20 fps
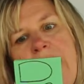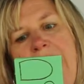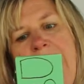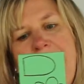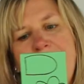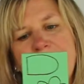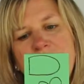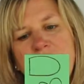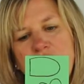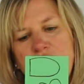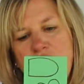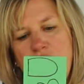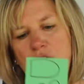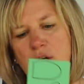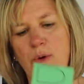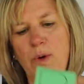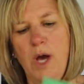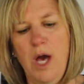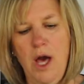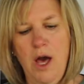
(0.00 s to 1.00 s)
have to
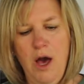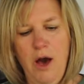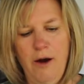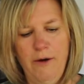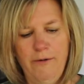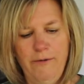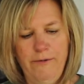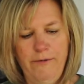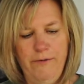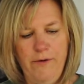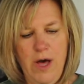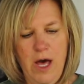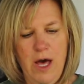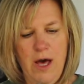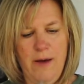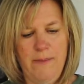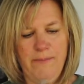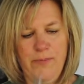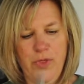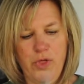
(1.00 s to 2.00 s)
do
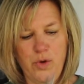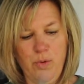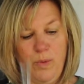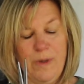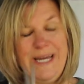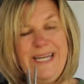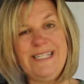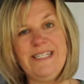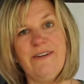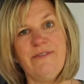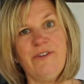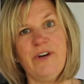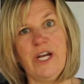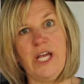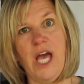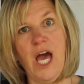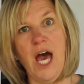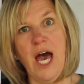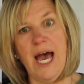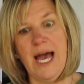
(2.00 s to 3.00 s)
3 different
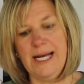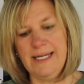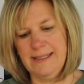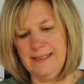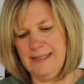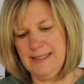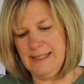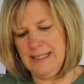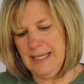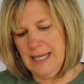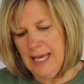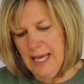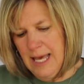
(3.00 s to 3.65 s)
cuts